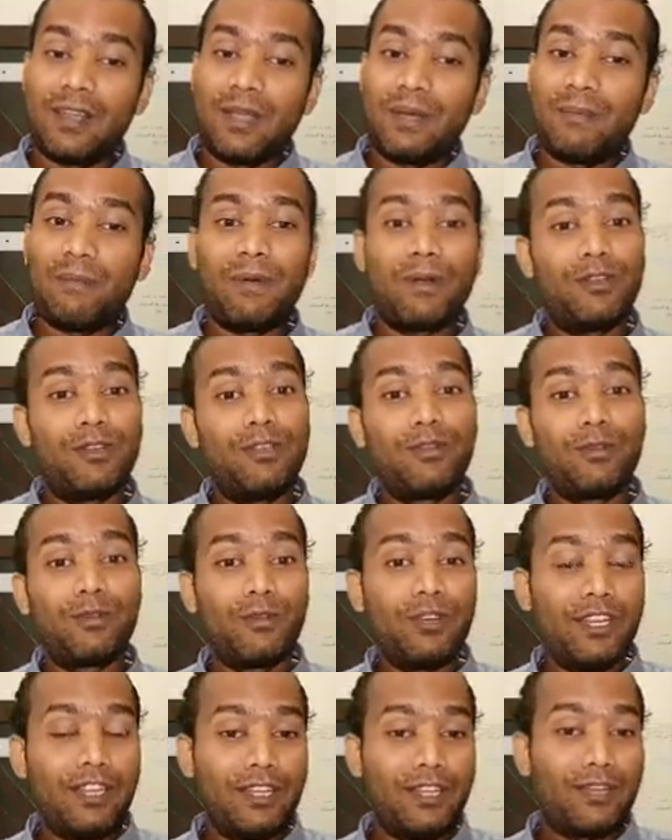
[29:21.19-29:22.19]
But do you
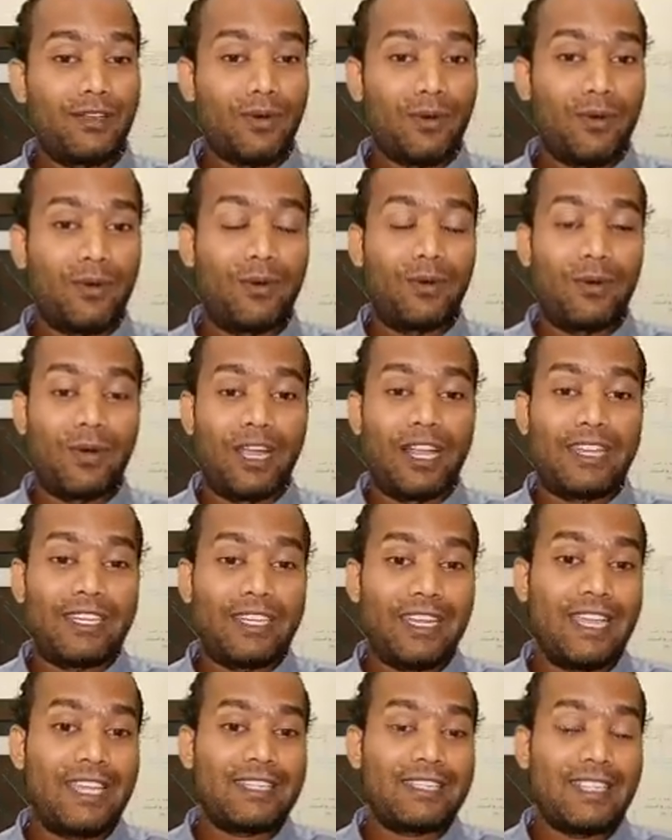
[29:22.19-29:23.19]
really know it
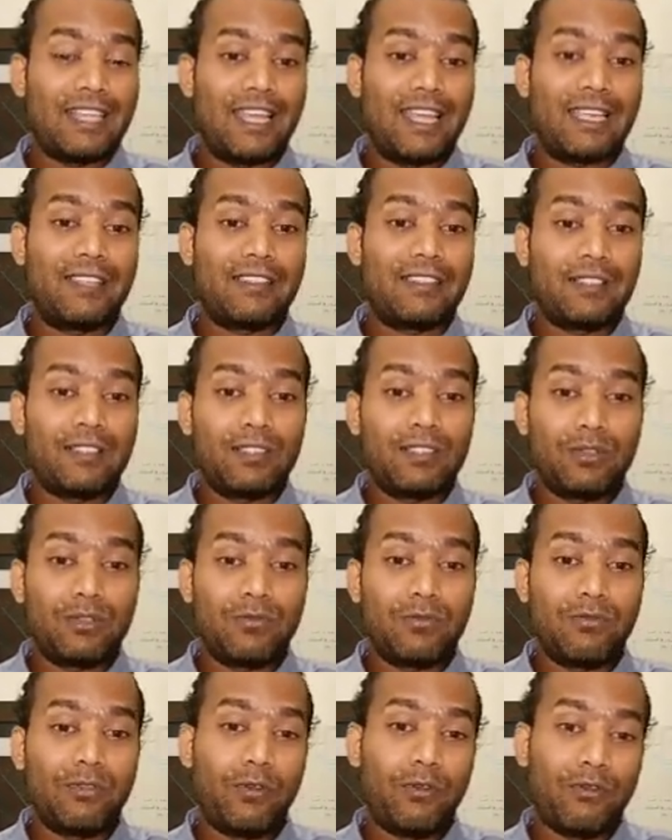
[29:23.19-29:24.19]
takes like
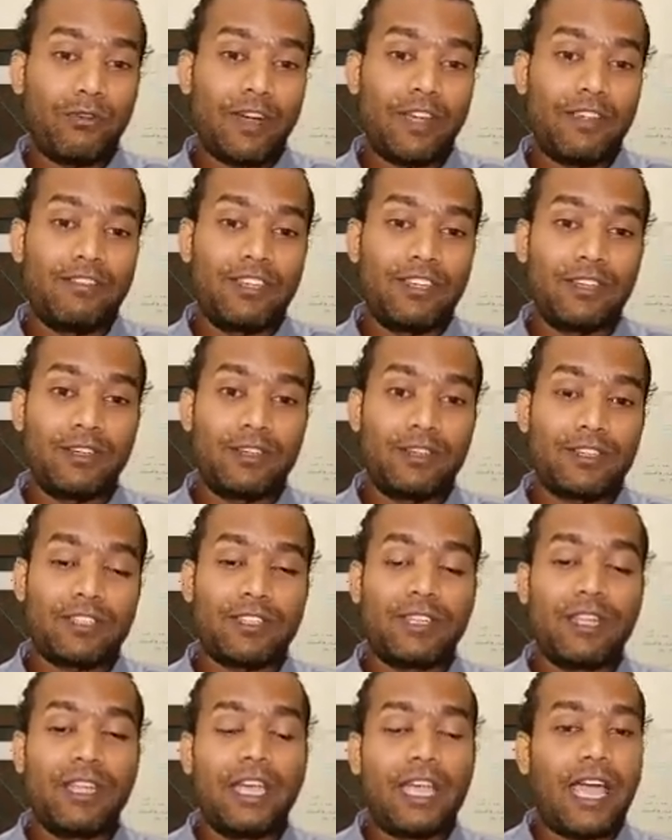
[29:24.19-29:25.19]
4 or 5
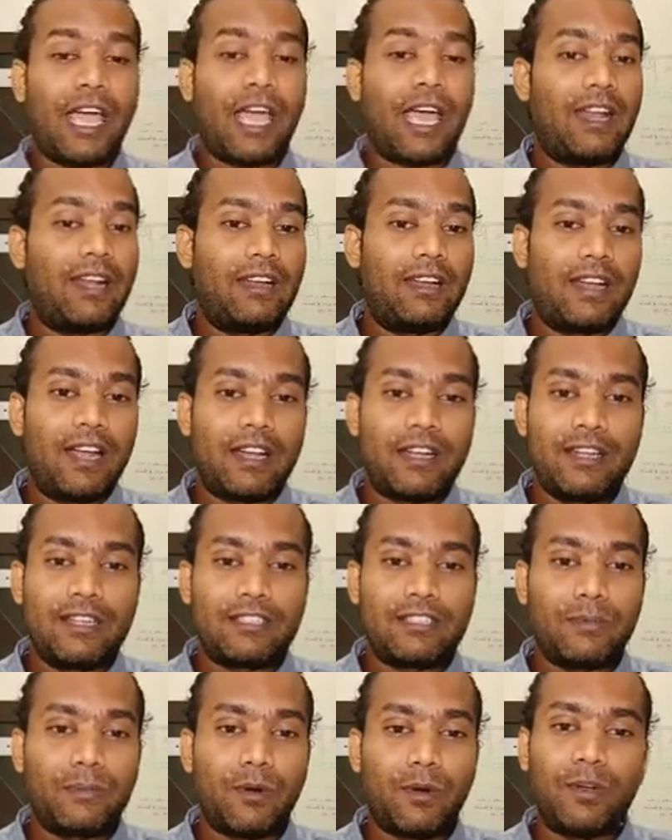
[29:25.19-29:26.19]
years and at least
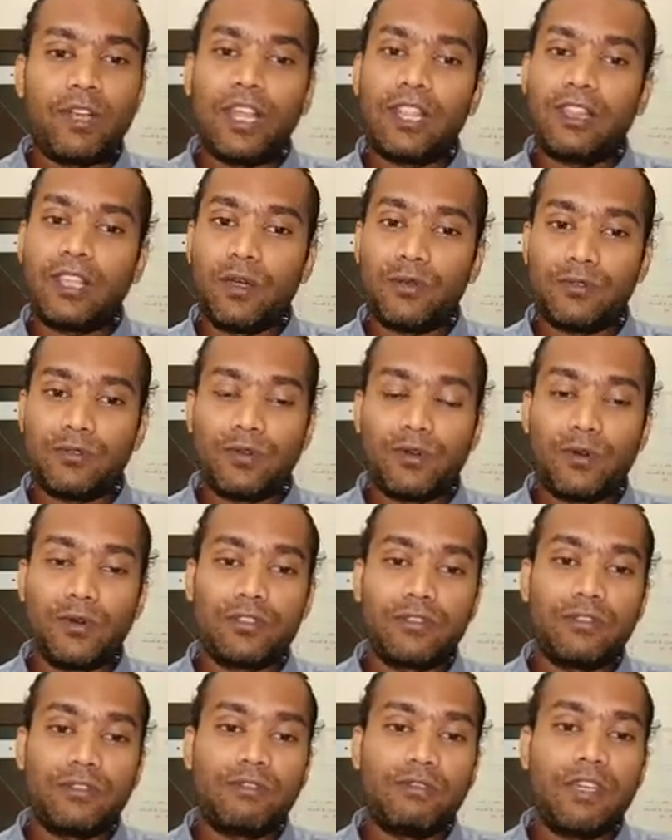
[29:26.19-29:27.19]
about 10,000 crores
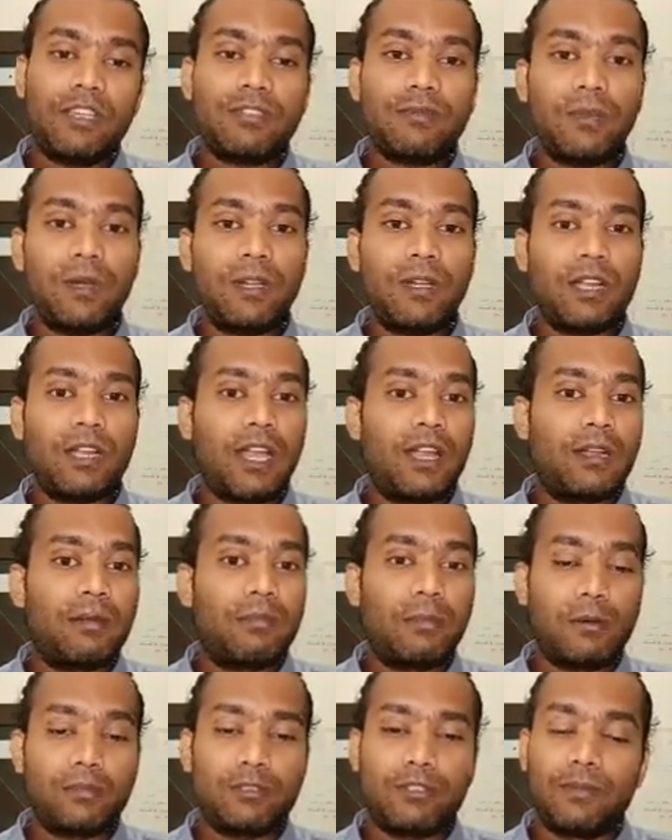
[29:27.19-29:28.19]
of investment, and
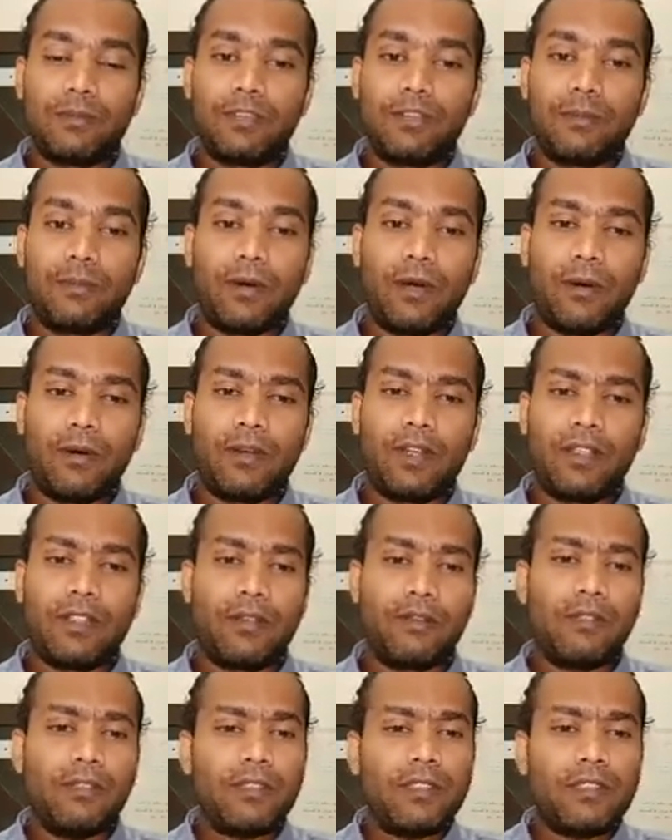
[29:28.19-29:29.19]
possibly about
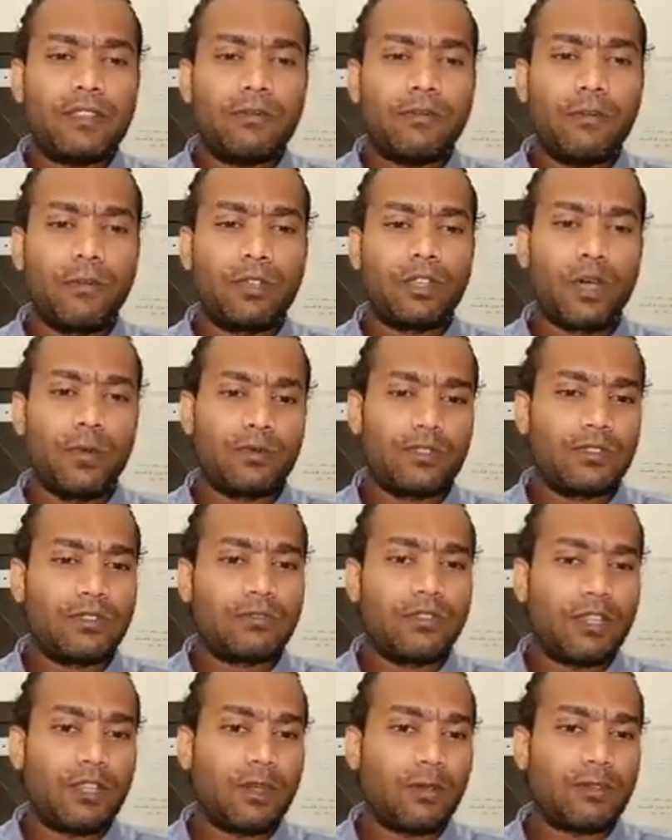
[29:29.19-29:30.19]
other 4,000,
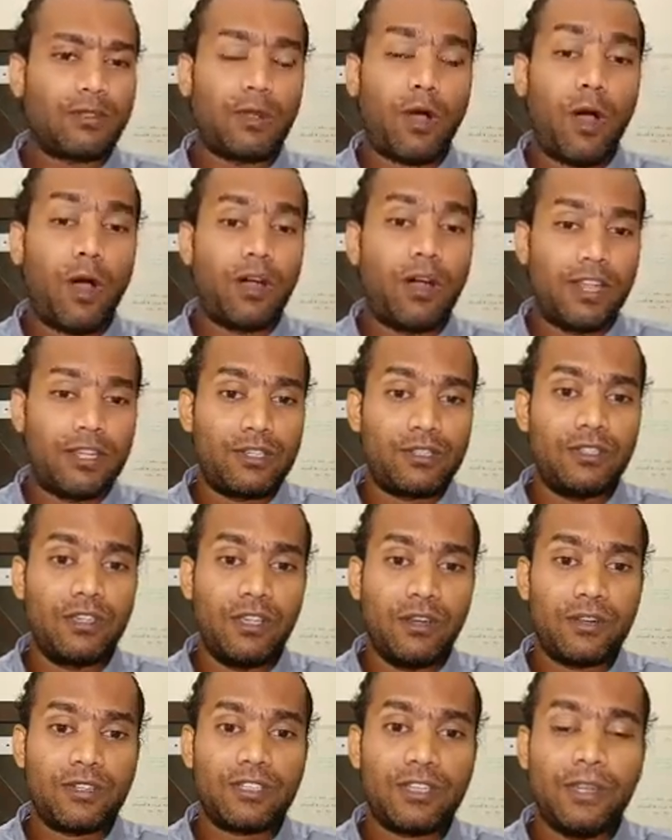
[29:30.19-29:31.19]
5,000 odd
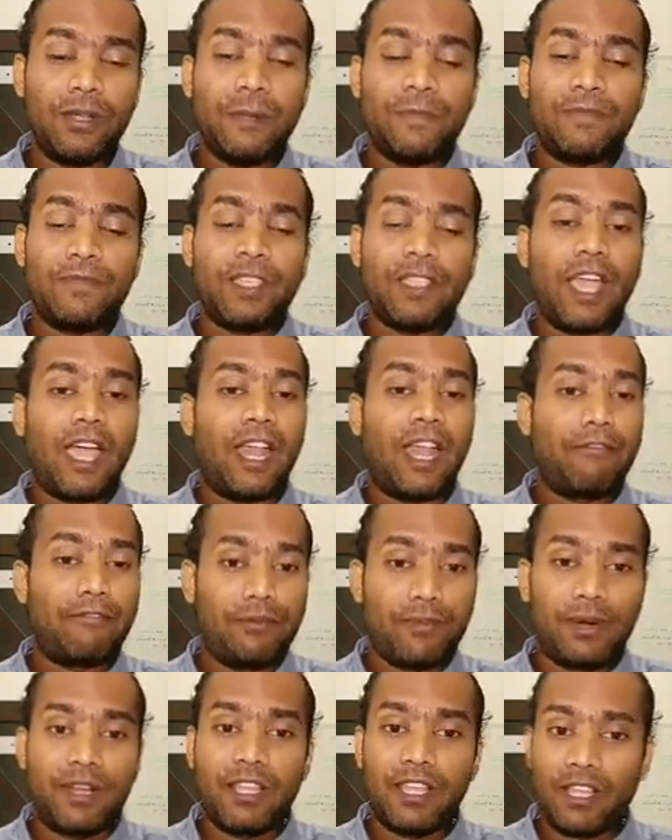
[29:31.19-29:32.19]
engineers and
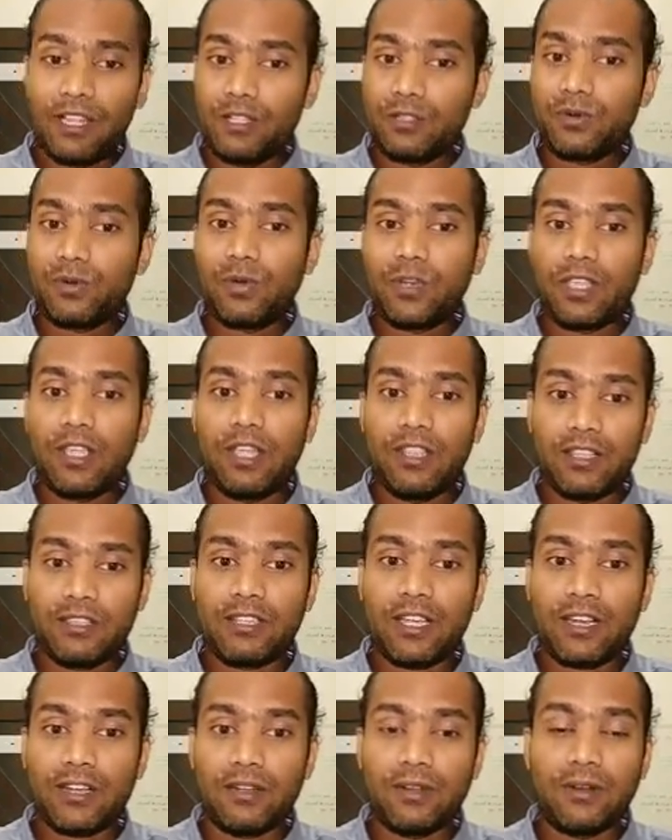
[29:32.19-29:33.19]
everybody else working in the
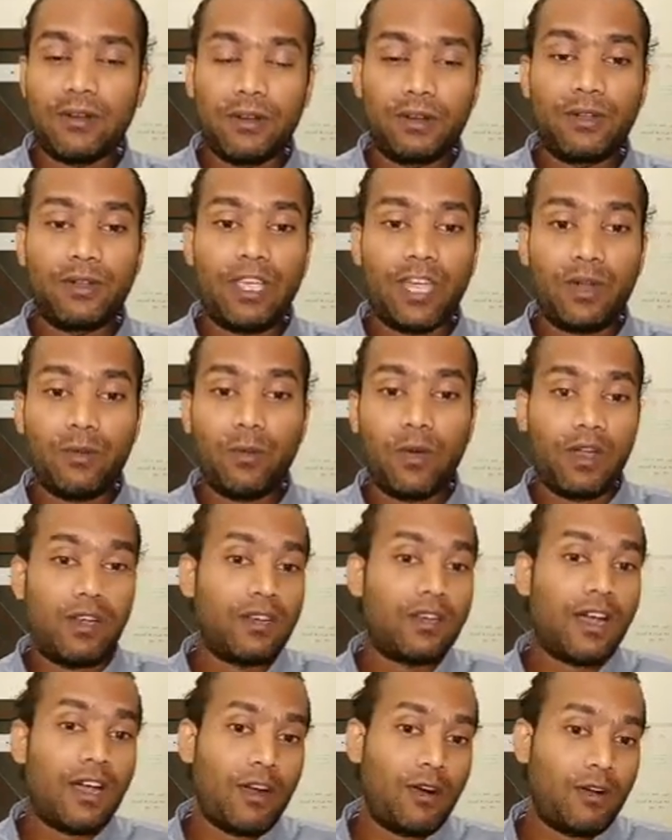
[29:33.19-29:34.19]
sector to get one
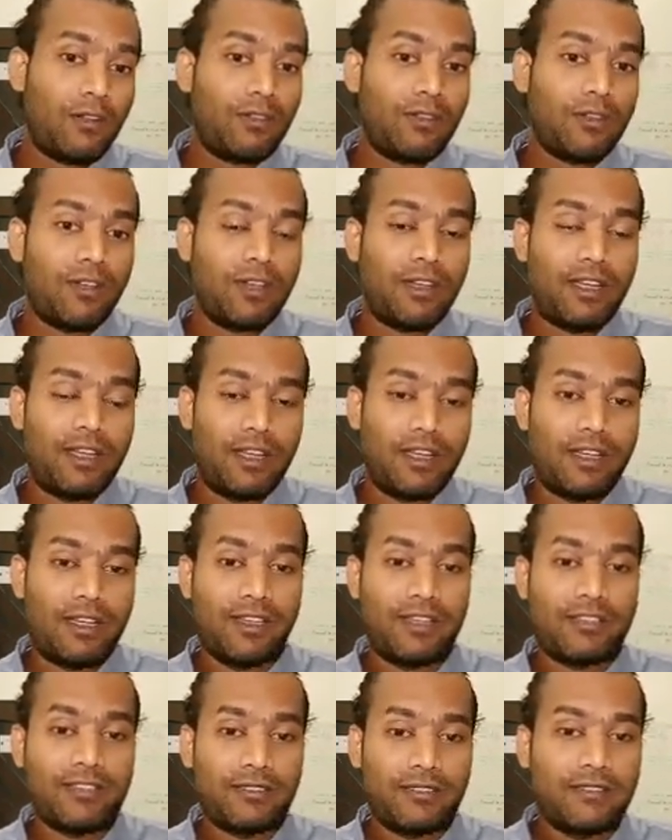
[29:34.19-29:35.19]
car out of the
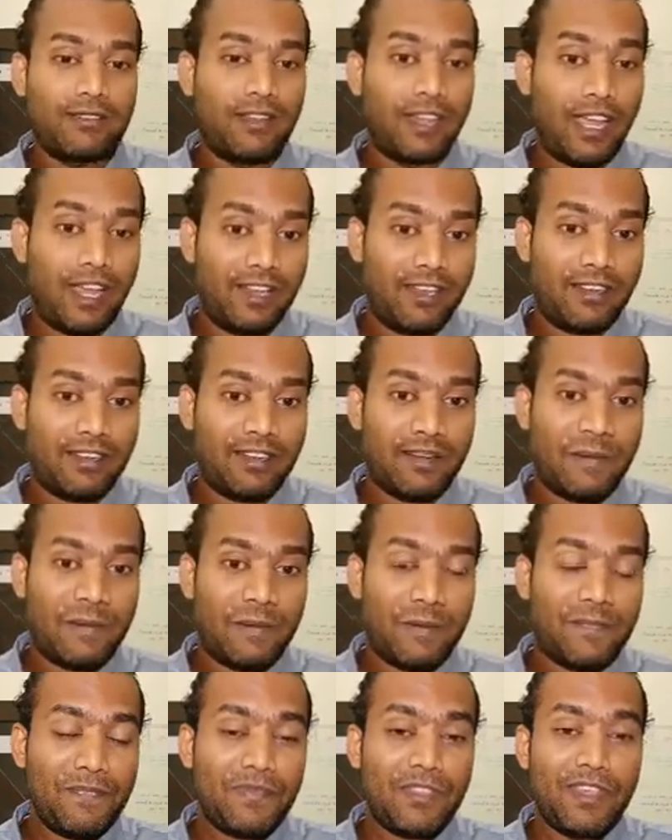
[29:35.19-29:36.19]
line,
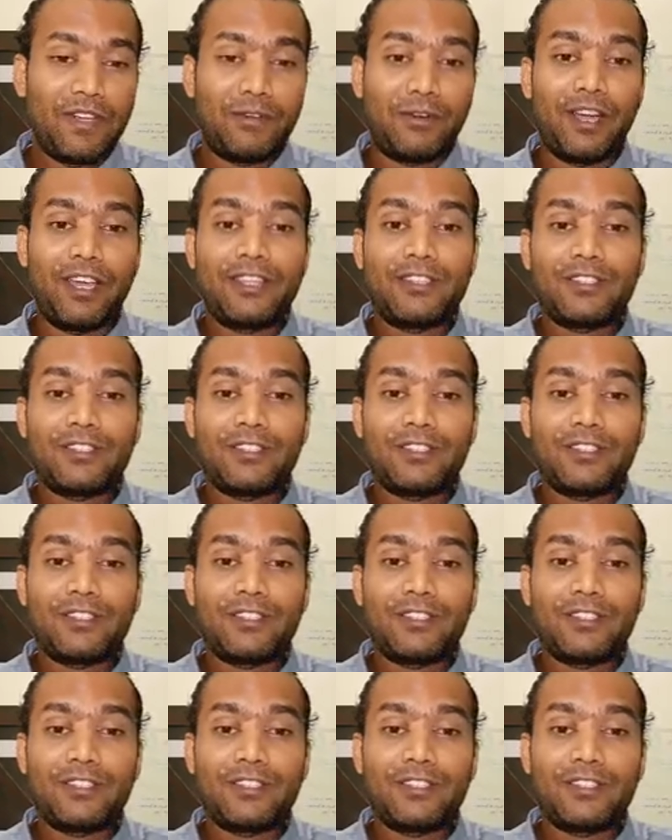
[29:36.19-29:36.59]
right?